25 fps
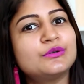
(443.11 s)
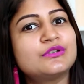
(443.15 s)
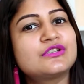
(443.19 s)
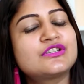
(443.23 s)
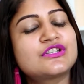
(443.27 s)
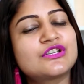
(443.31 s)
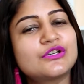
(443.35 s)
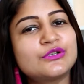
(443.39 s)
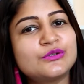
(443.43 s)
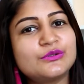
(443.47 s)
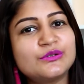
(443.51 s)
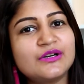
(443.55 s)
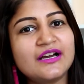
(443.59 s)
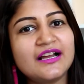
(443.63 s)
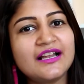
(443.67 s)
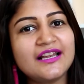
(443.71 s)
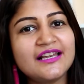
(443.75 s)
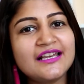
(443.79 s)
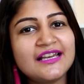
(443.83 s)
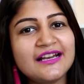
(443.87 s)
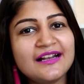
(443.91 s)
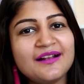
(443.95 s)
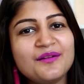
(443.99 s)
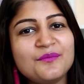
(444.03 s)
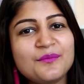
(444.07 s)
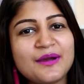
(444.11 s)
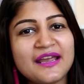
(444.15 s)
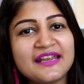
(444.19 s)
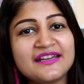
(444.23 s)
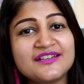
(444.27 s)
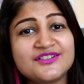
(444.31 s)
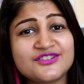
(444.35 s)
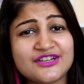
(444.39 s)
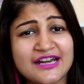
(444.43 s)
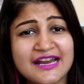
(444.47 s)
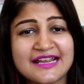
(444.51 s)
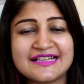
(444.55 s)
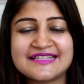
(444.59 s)
So a little white
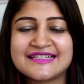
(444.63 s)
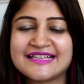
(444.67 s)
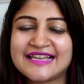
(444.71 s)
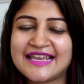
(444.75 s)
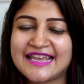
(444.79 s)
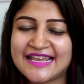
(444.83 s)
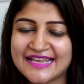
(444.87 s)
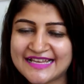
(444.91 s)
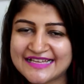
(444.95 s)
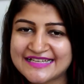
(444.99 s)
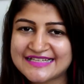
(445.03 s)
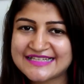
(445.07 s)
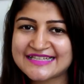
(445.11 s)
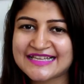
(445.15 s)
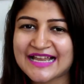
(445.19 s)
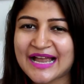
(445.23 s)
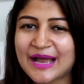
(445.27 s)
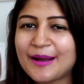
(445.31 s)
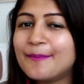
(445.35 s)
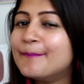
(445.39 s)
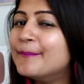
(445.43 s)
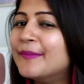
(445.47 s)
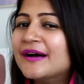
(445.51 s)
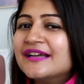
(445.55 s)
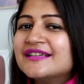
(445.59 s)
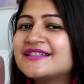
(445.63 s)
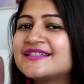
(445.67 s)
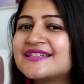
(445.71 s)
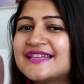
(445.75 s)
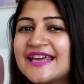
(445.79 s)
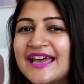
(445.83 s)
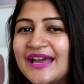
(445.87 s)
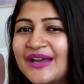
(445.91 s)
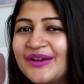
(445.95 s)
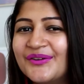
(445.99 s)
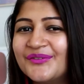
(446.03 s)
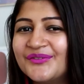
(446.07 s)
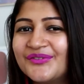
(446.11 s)
dress is a
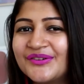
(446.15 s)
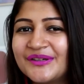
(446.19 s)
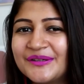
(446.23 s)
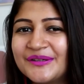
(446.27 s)
must-have.